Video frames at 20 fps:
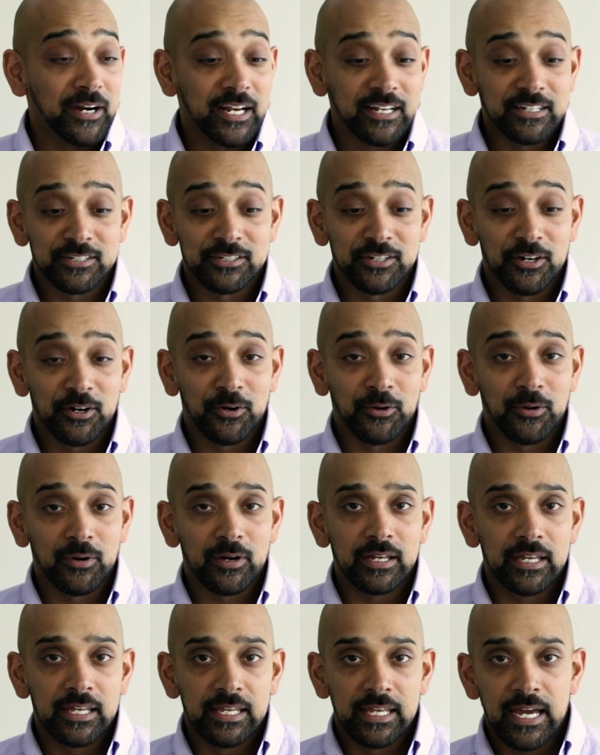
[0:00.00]
right? So,
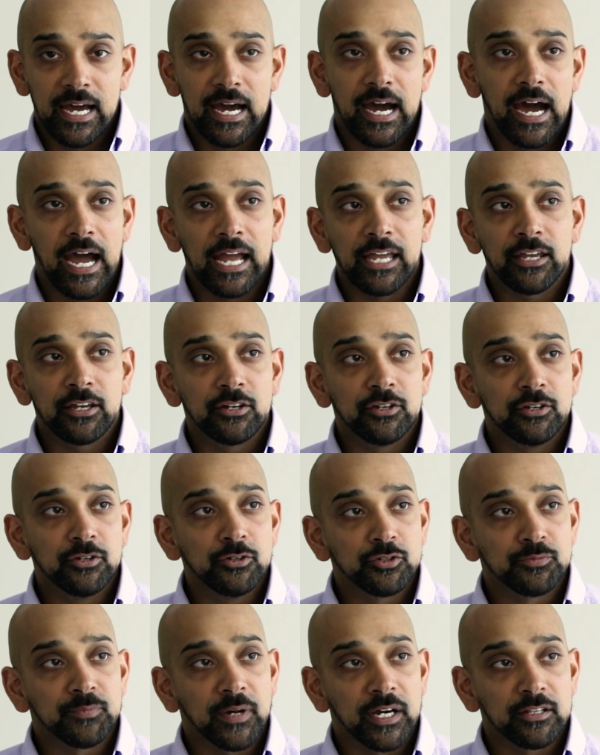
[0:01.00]
yeah, I could
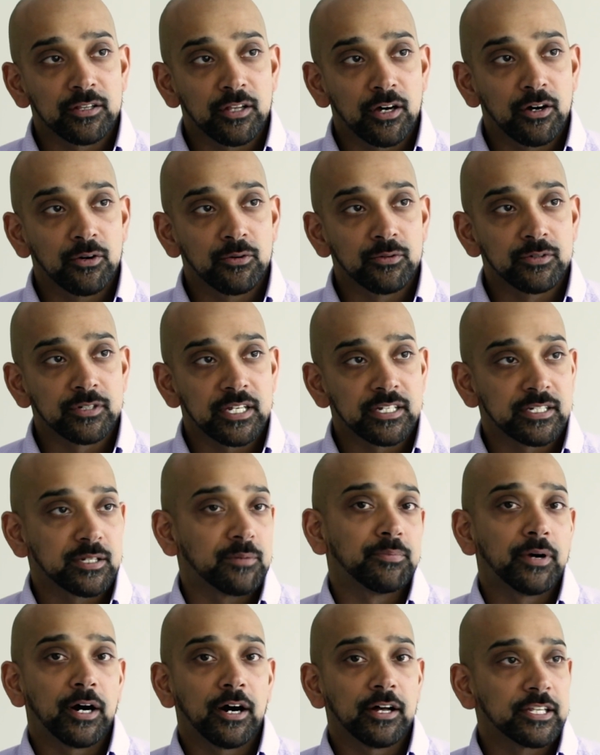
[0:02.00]
use my loans as
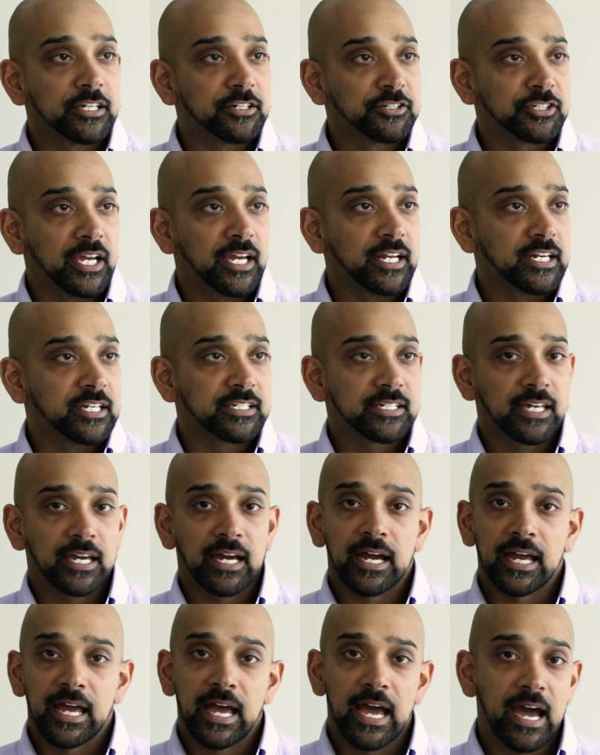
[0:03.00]
a ball and chain and say,
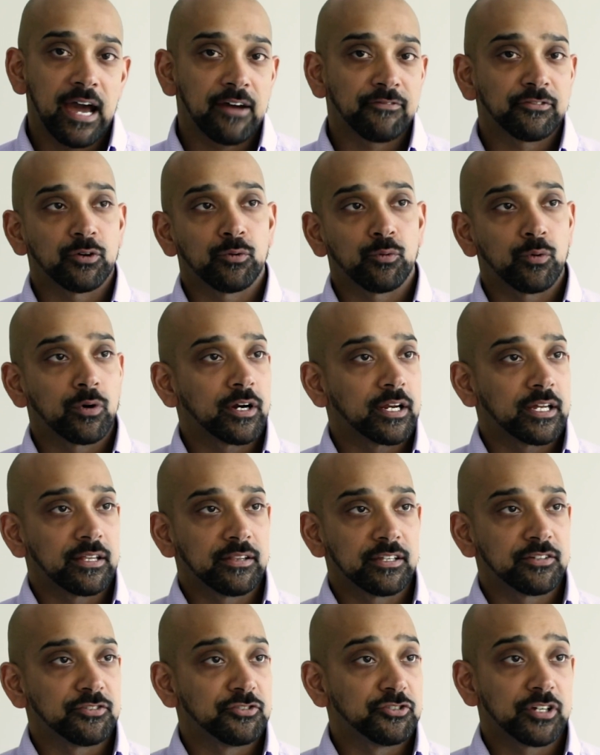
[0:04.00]
I have to work
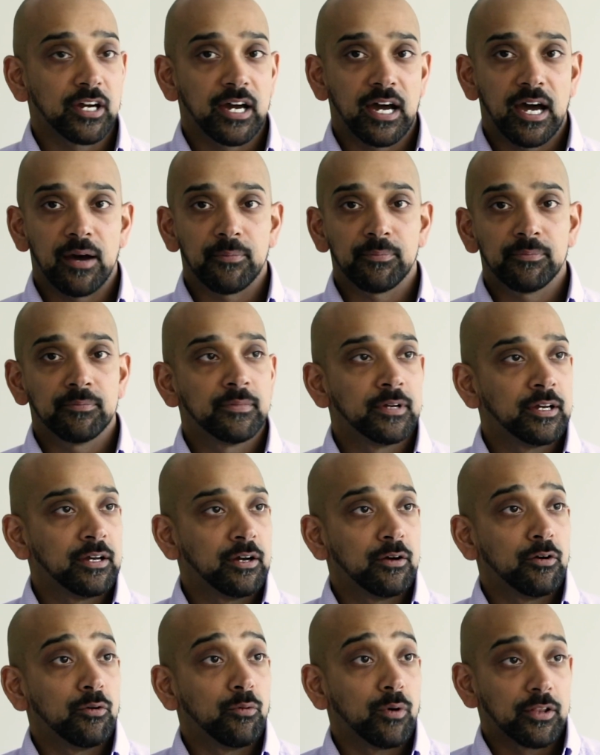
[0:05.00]
in this job,
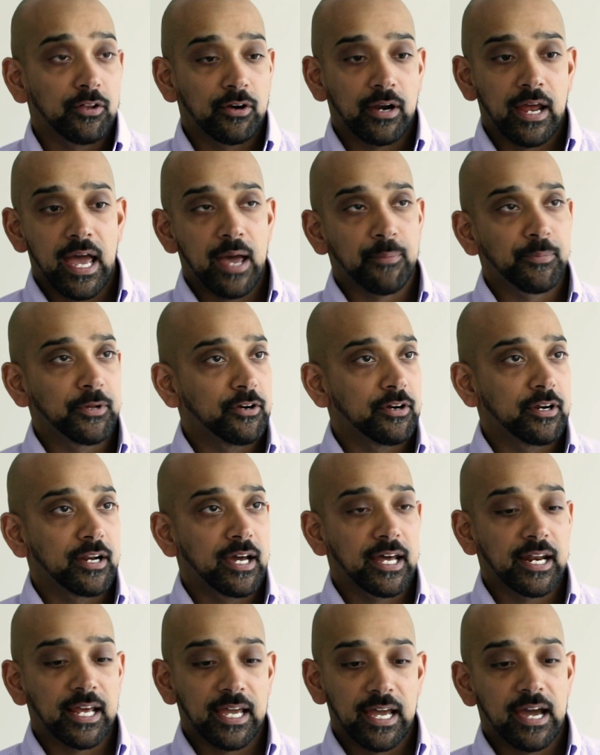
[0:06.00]
whether happy or
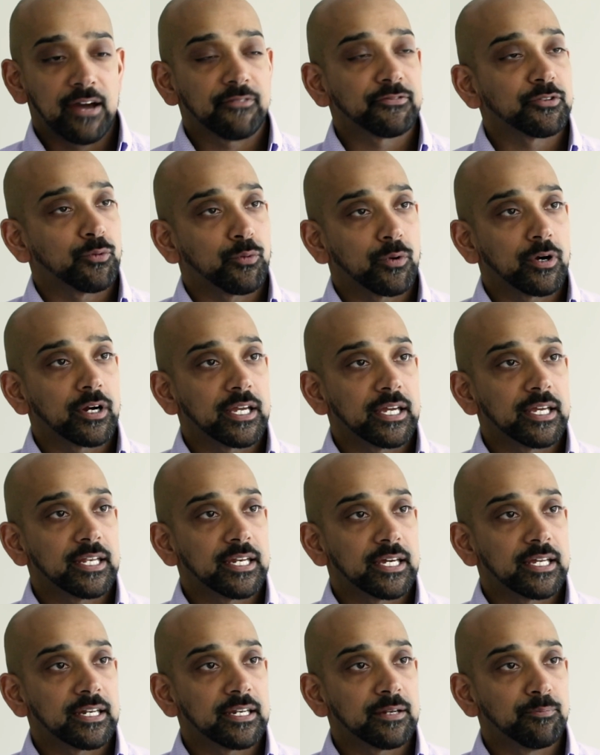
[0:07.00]
not, I have to work
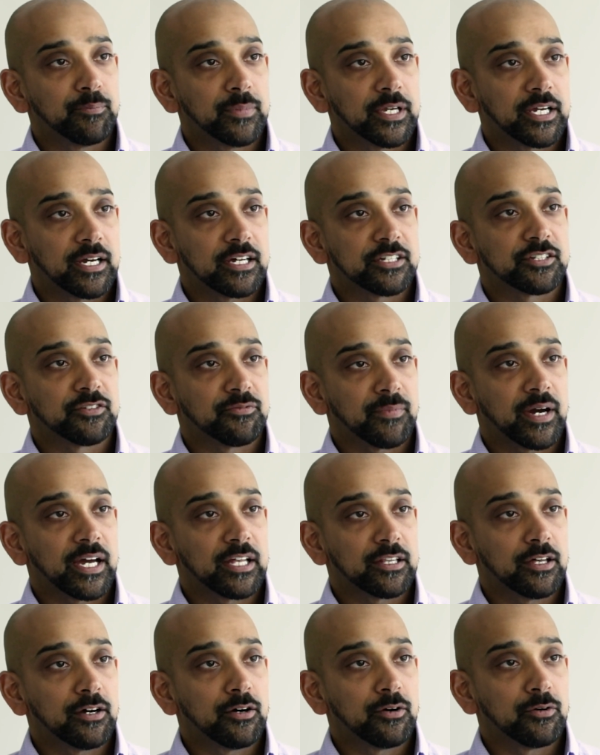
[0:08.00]
in it because of
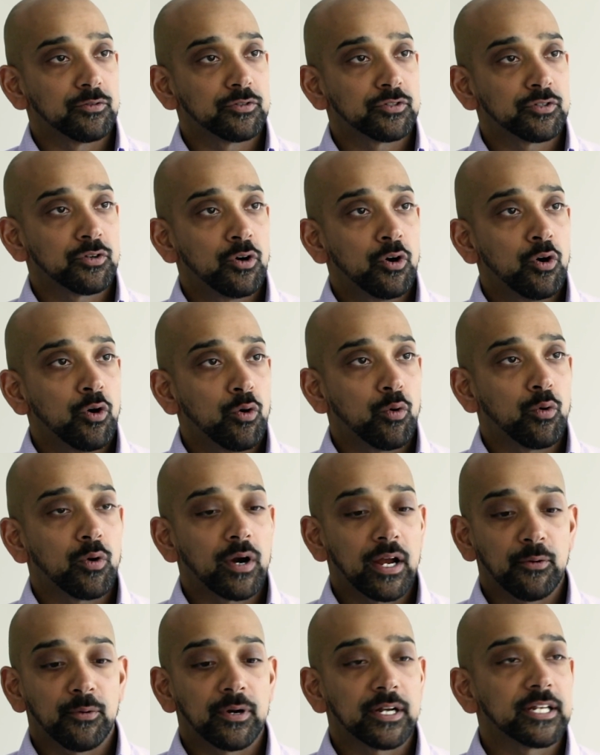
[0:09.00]
my loans
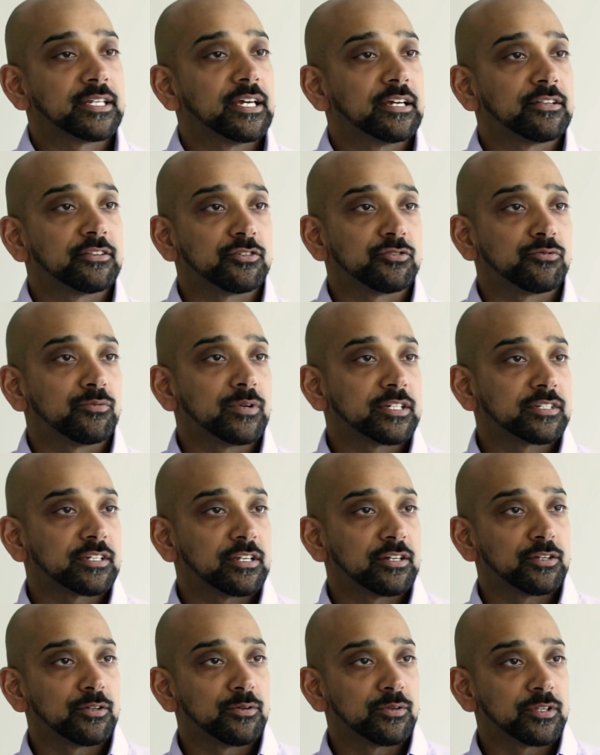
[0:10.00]
or I want to take this risk
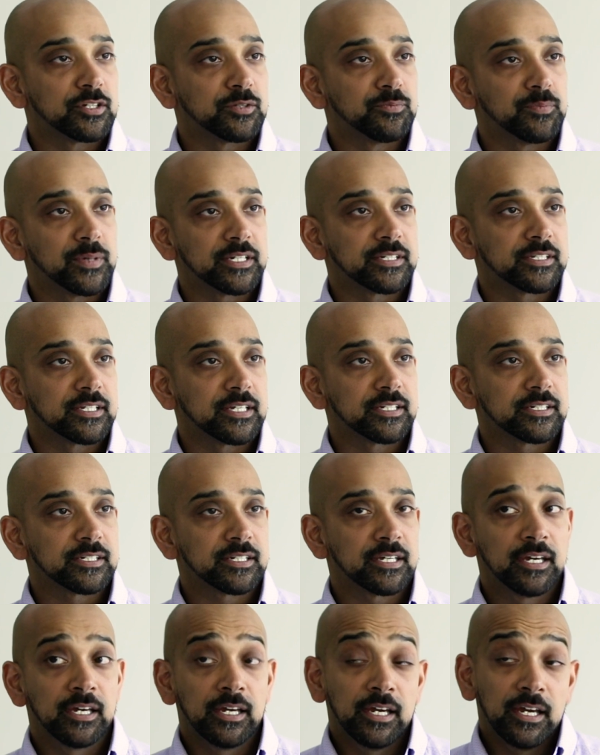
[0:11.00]
and do this
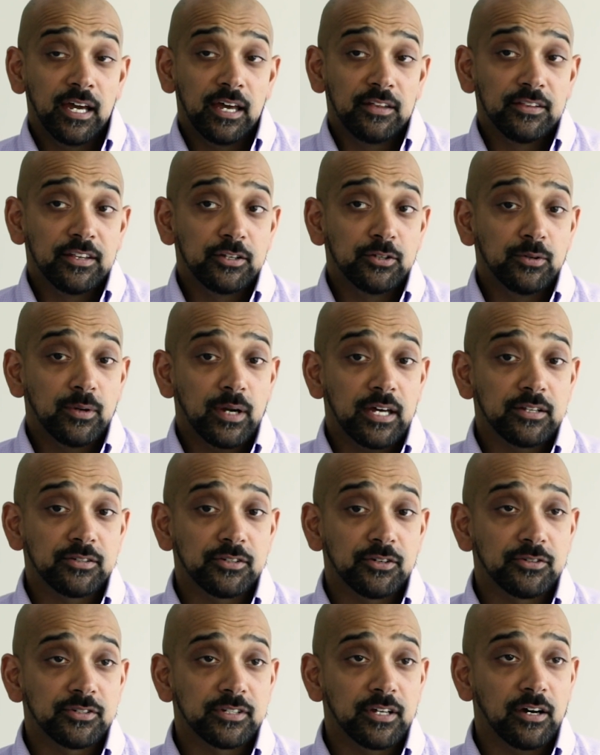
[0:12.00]
business. And then you
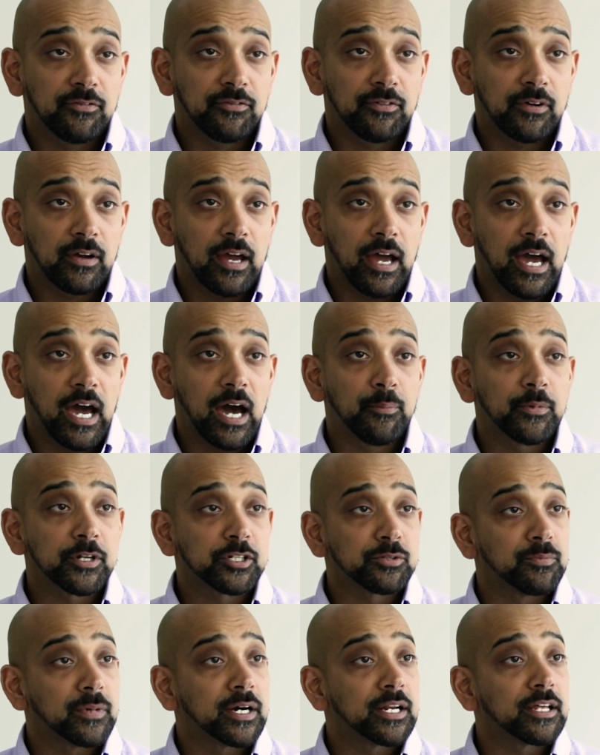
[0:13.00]
ask yourself, how
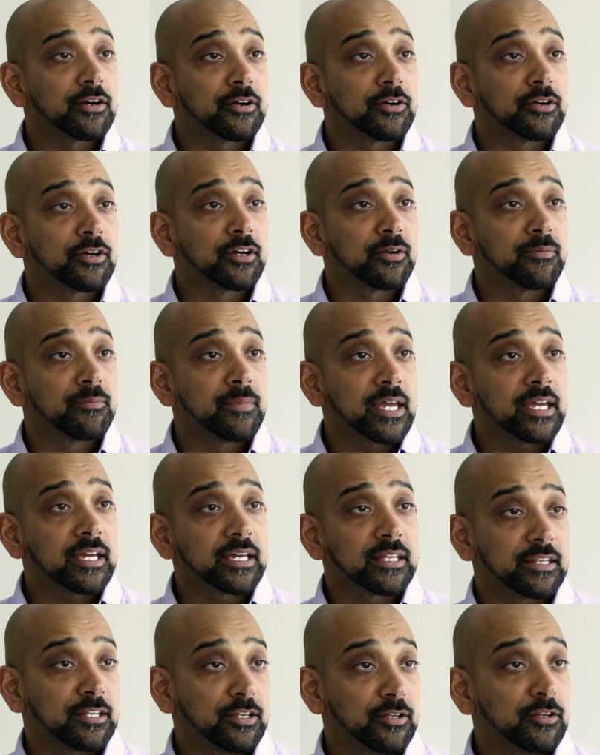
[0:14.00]
much money are you going to
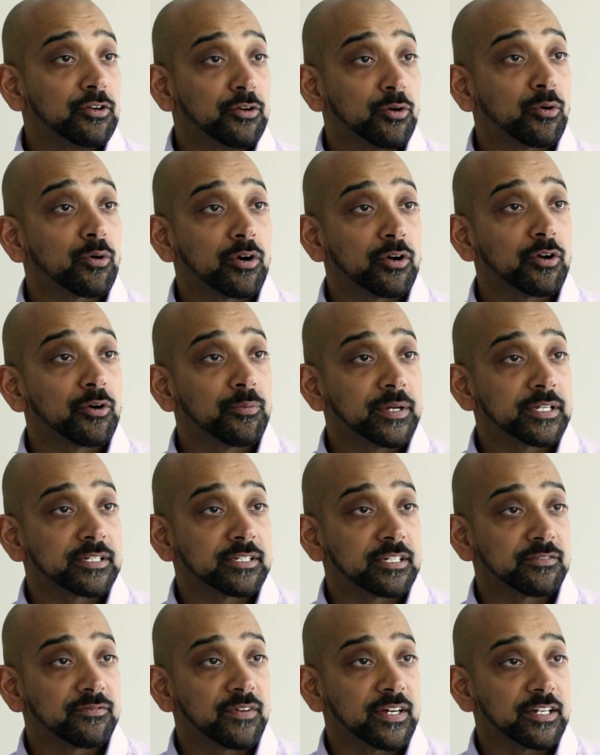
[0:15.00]
make in your, your
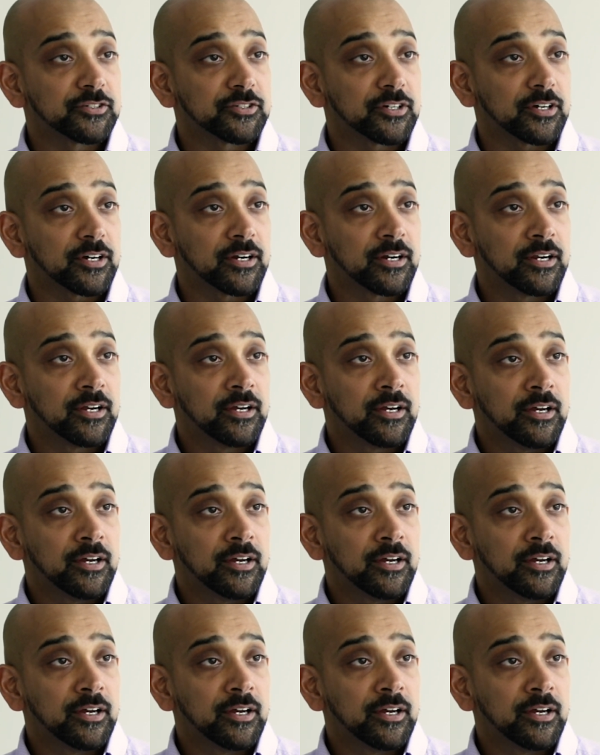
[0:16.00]
business venture?